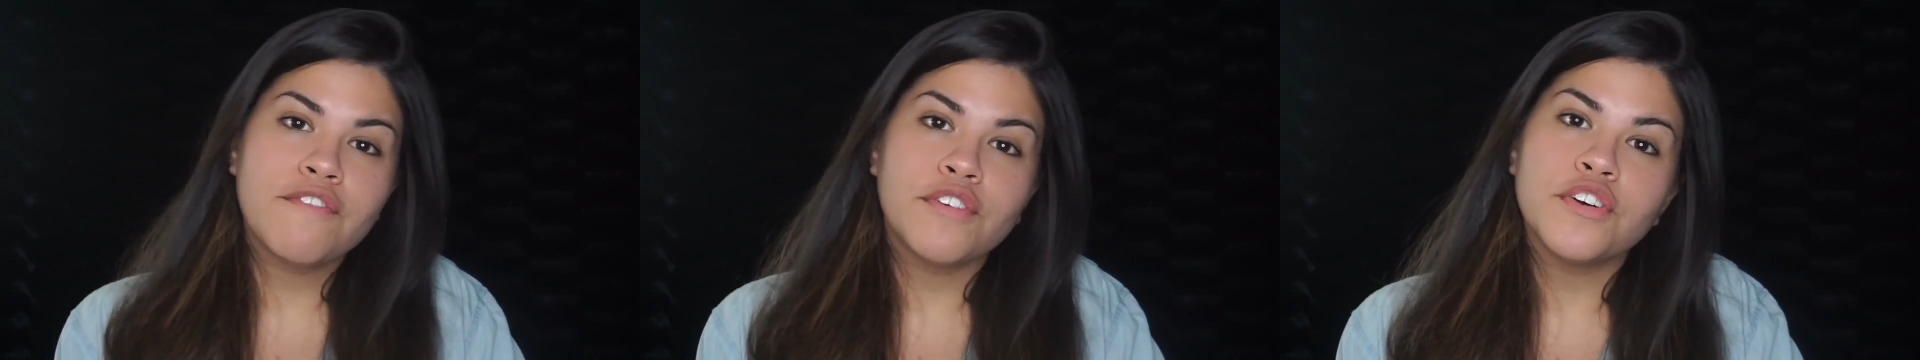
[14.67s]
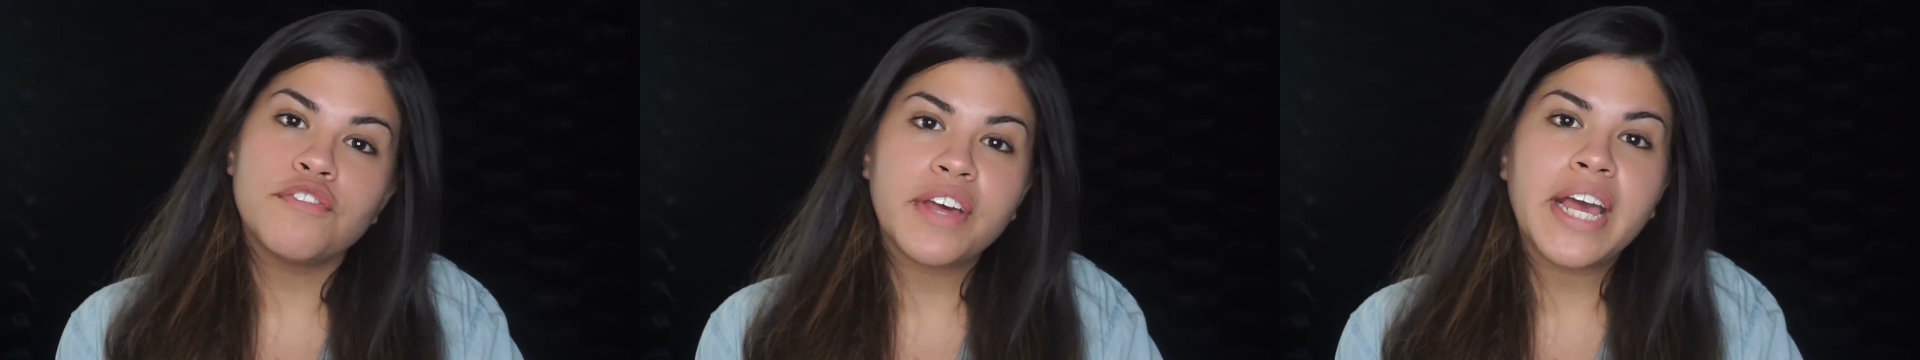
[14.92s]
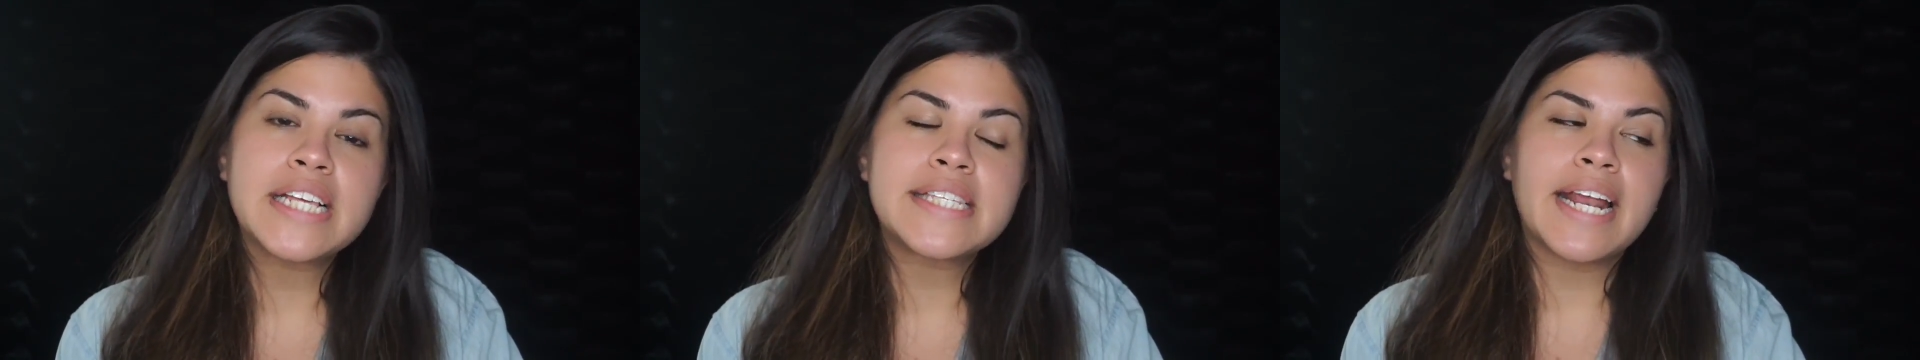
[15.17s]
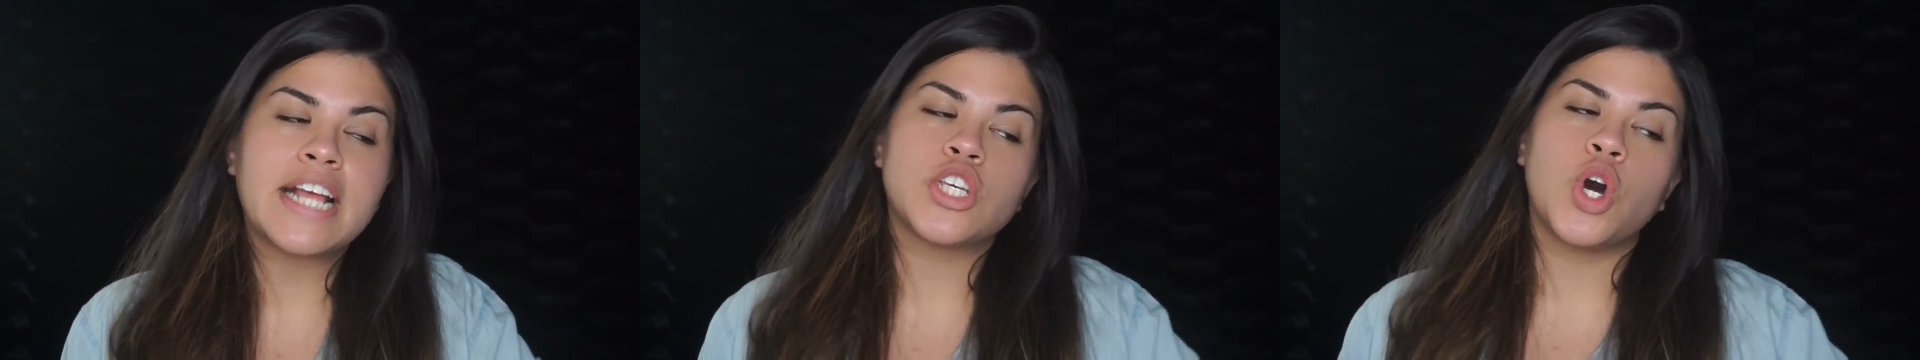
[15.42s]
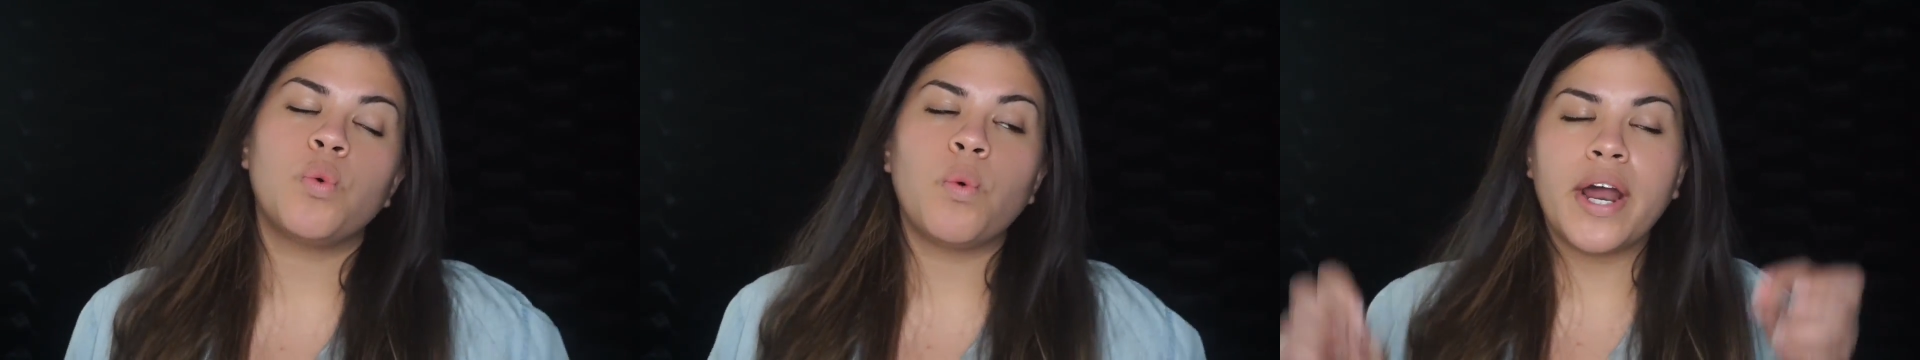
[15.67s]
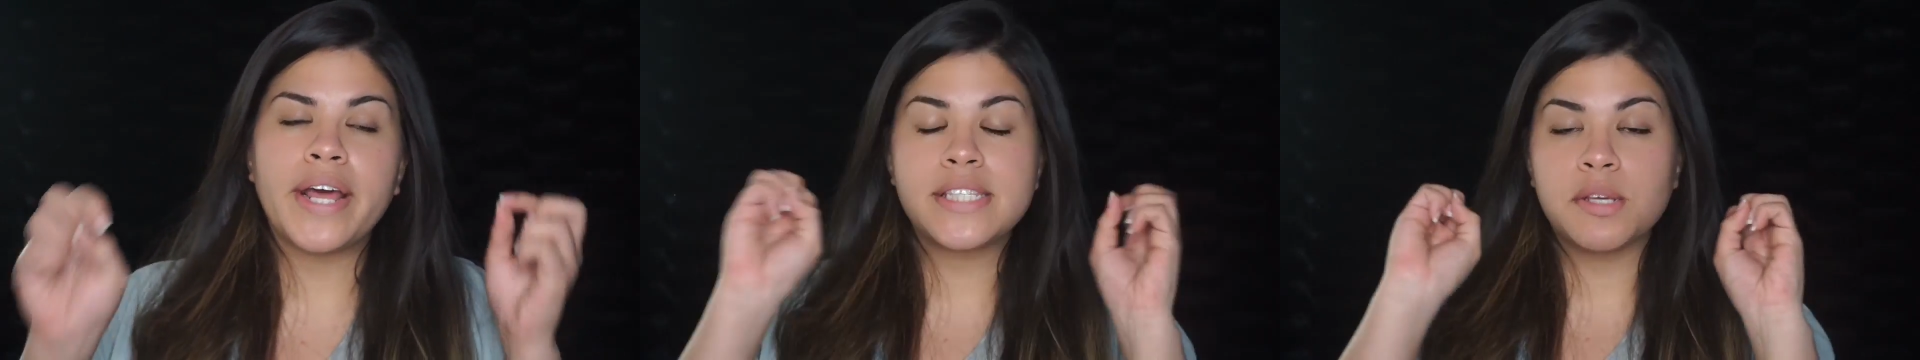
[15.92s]
full face and I don't
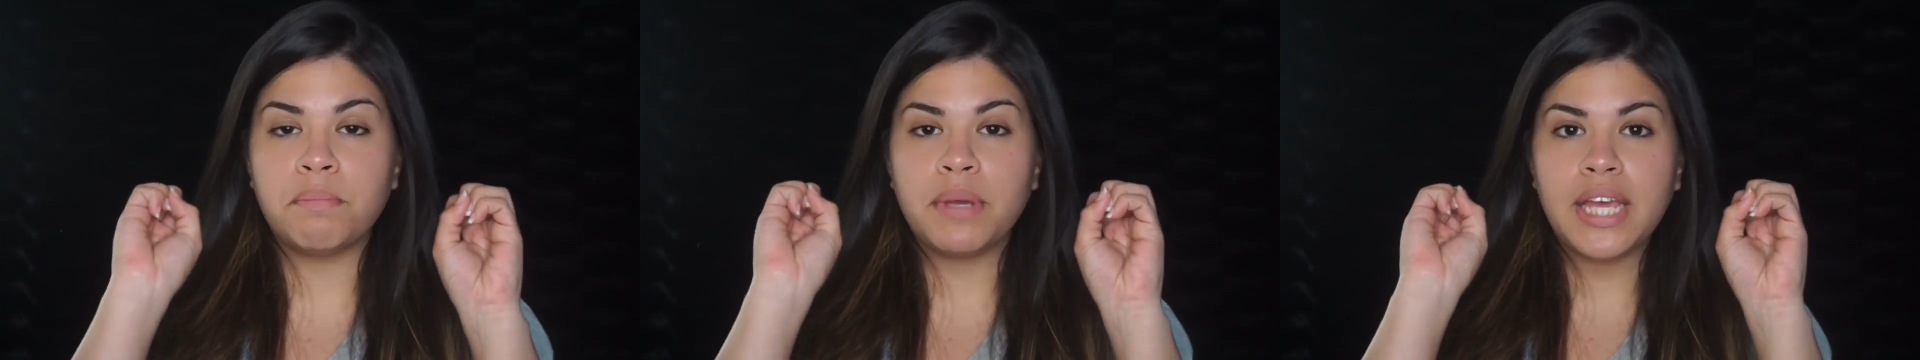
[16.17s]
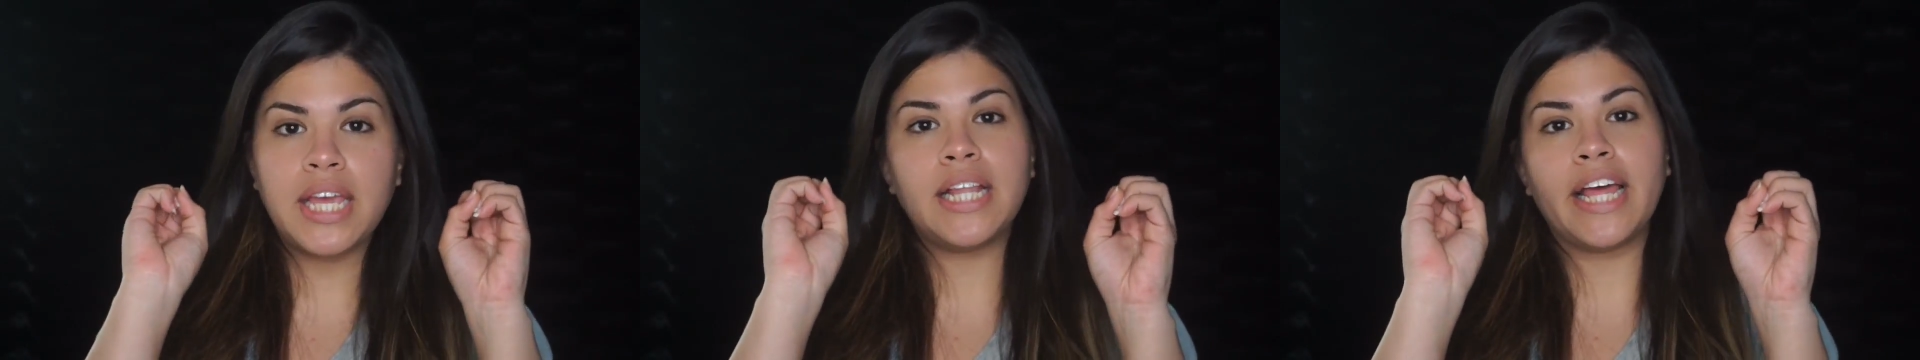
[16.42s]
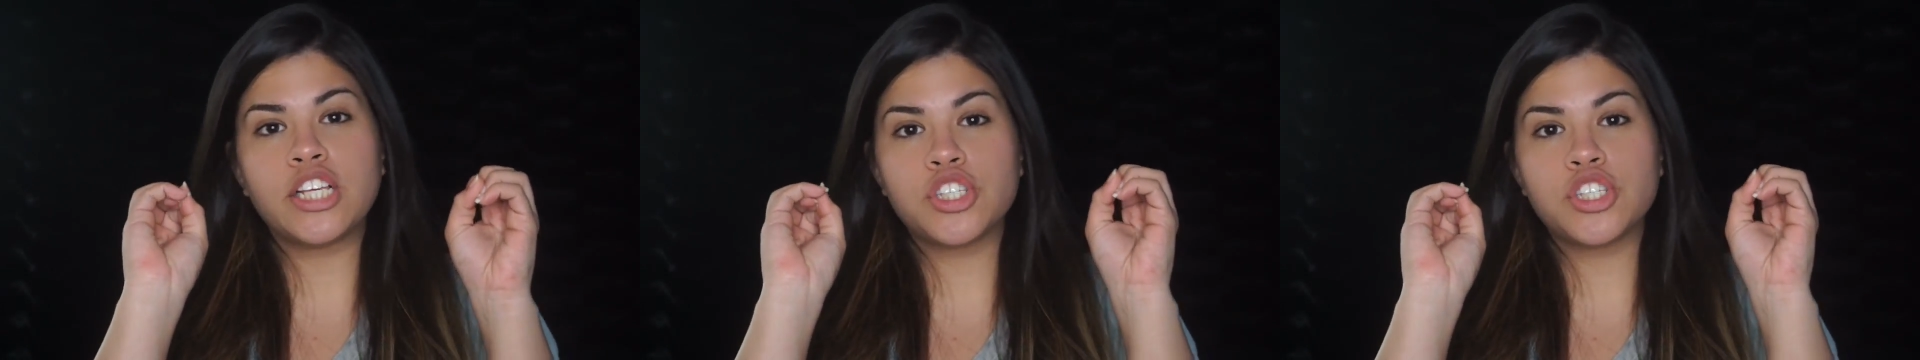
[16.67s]
want it to be like